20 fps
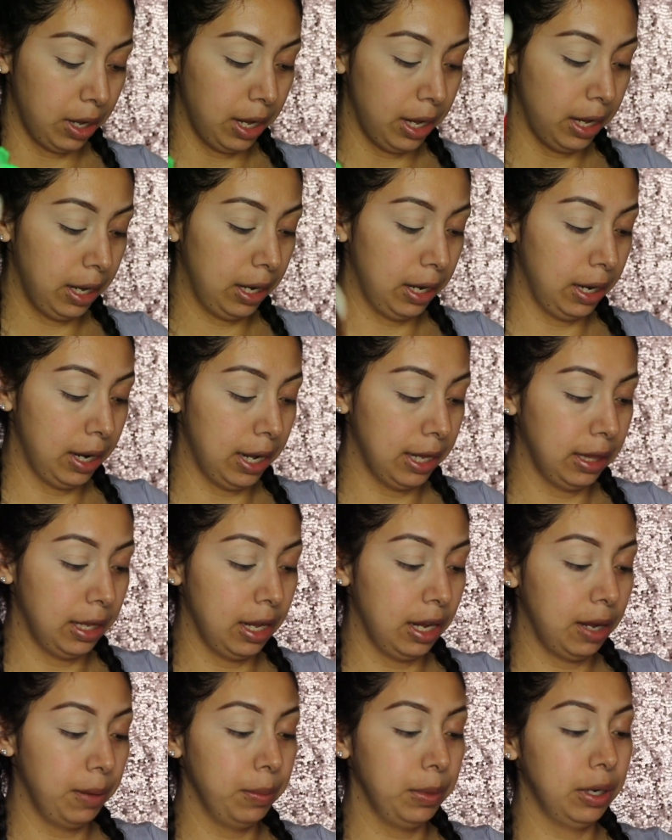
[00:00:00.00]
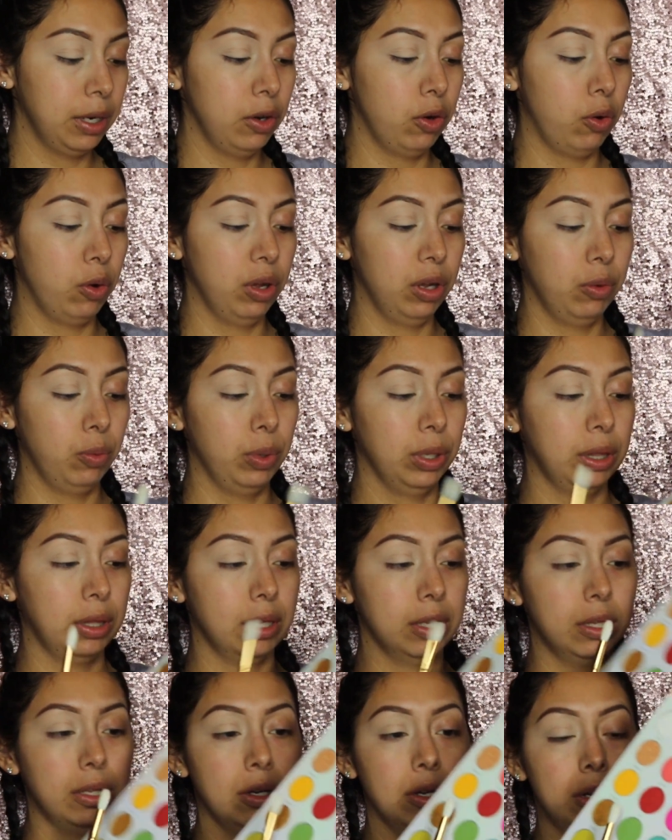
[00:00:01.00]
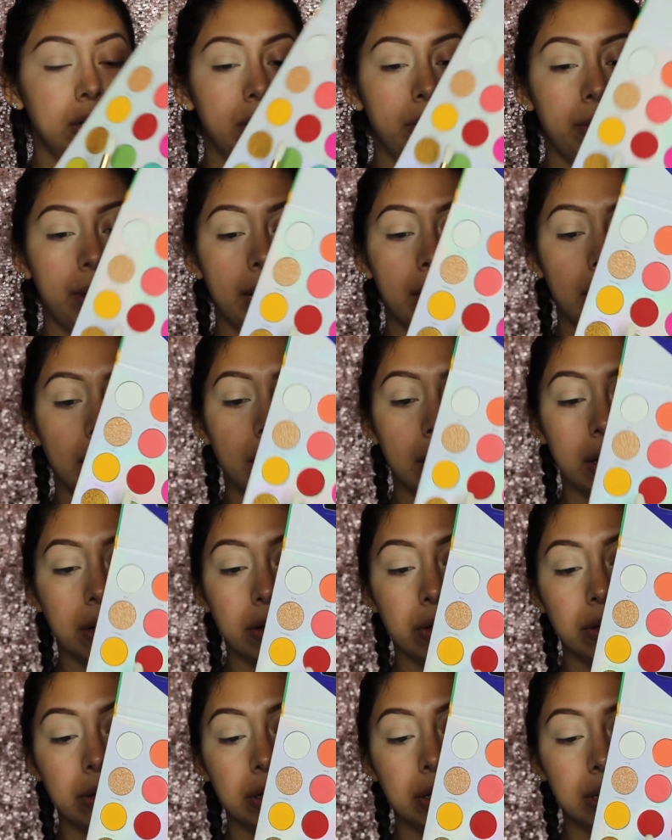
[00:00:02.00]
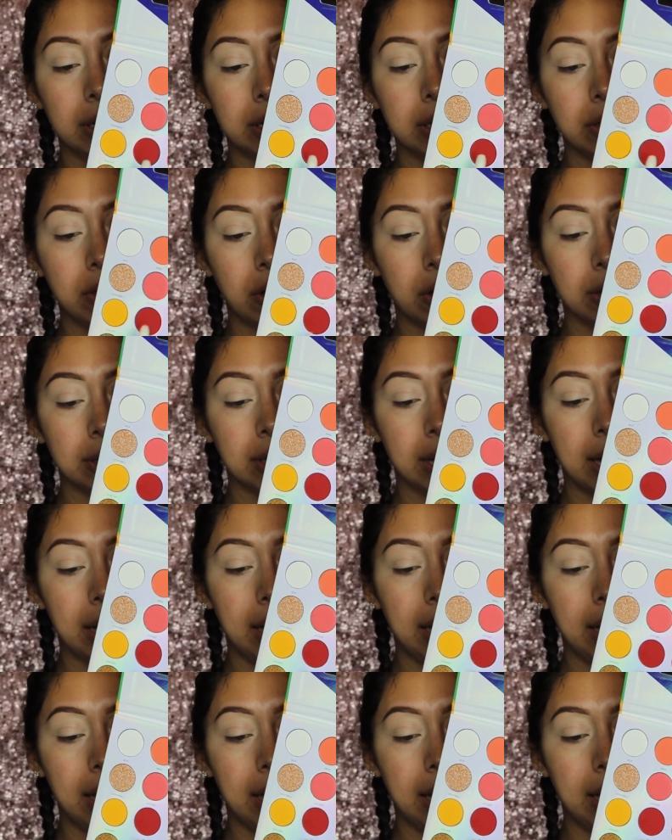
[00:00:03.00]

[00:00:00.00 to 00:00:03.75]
and I think I'm gonna go in with this color right here. It is called